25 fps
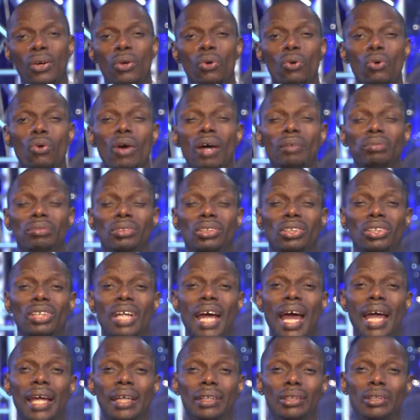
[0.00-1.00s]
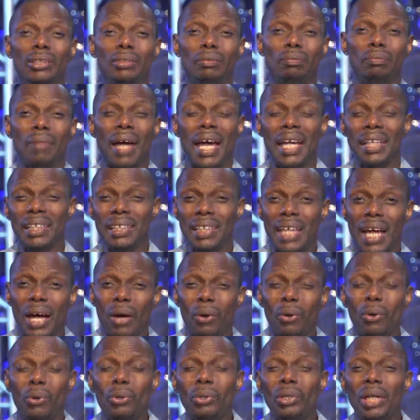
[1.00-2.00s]
who have tried by their
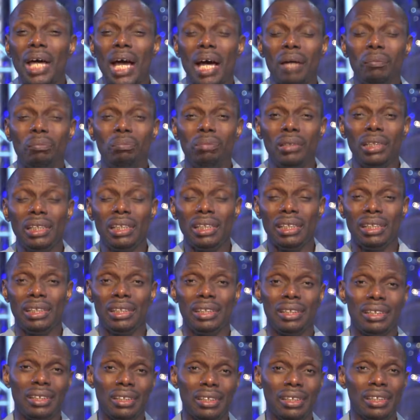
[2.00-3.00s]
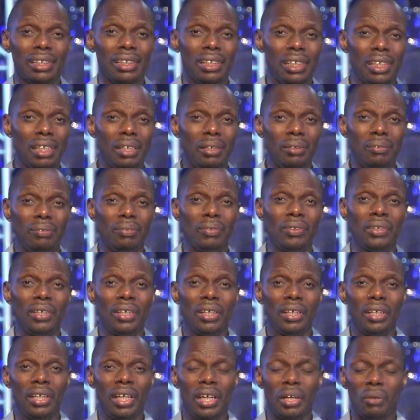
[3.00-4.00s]
own ability to live
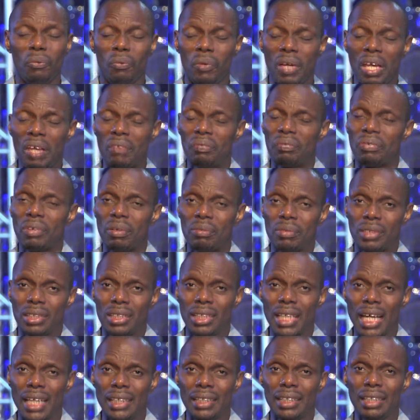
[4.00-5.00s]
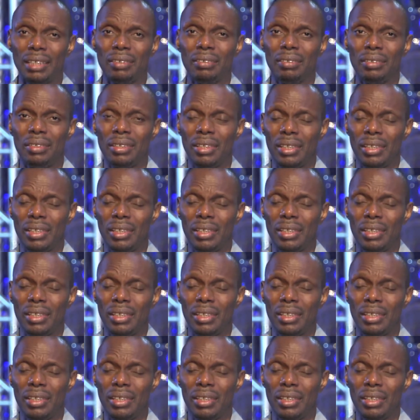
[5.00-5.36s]
away from certain,